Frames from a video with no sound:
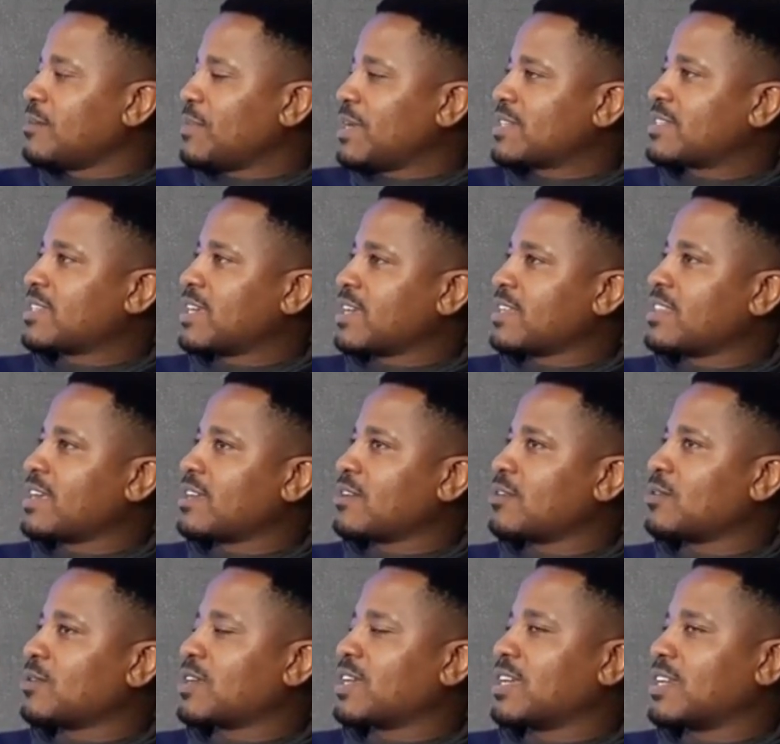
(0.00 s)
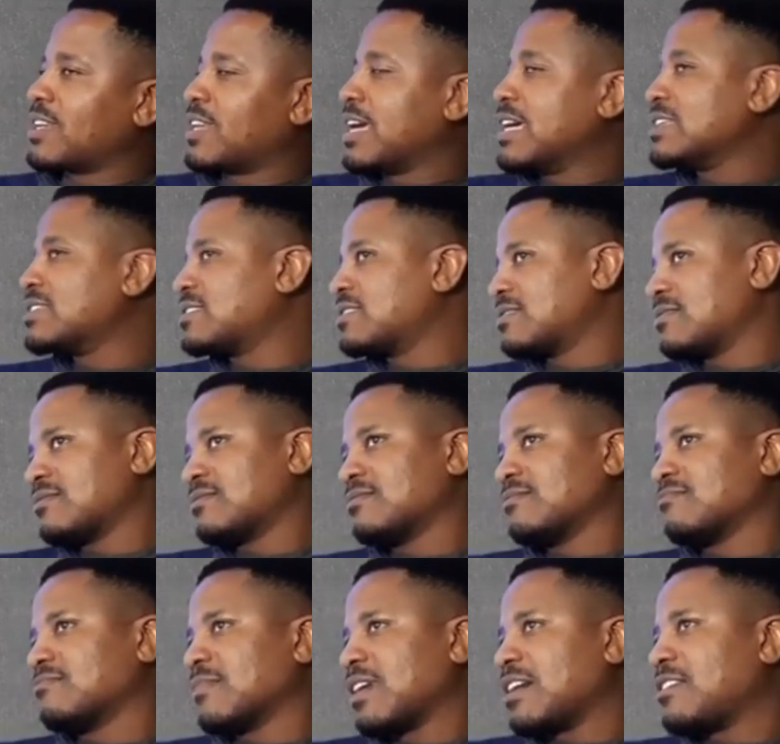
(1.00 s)
saying that, okay, Des
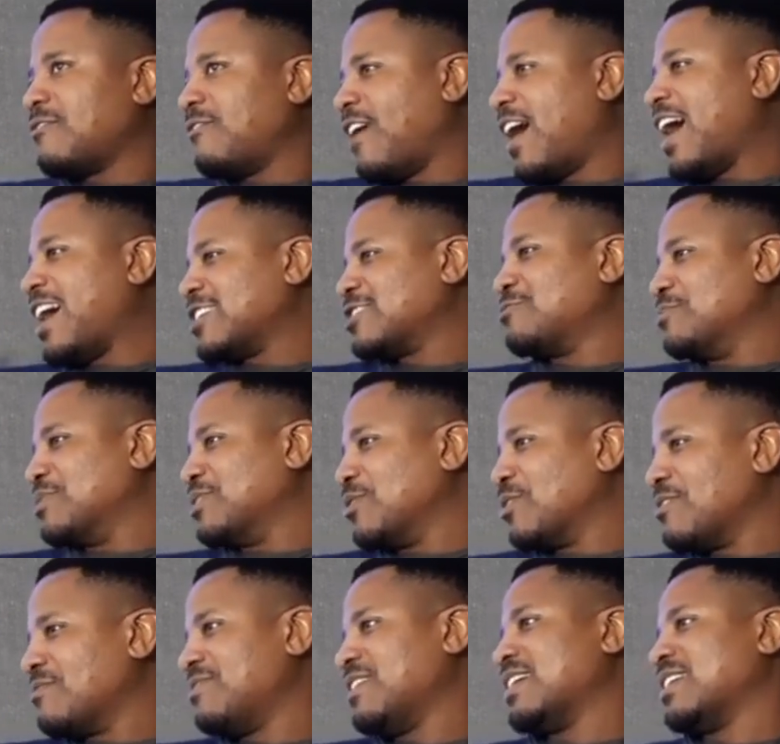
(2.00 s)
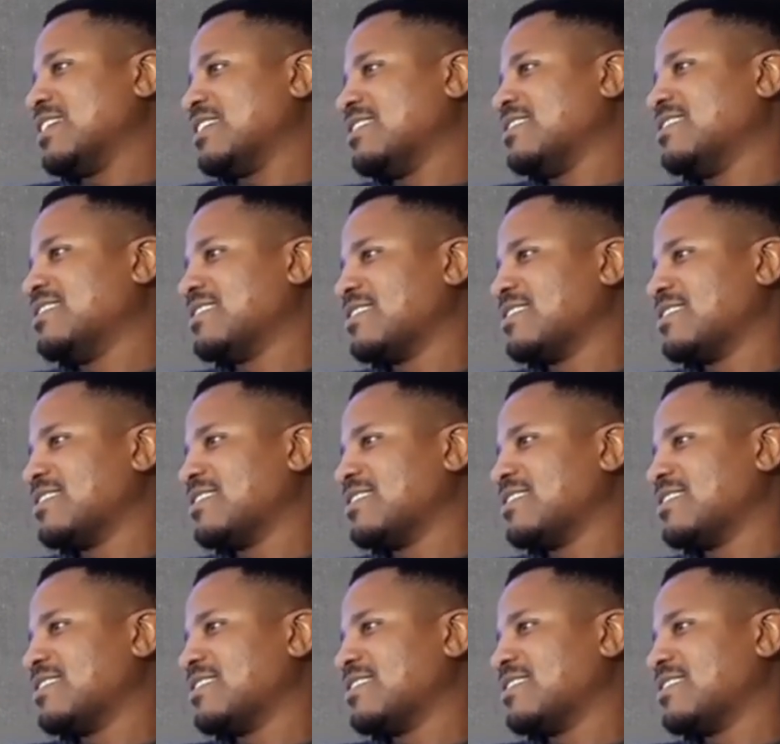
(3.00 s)
advised me, Homfana,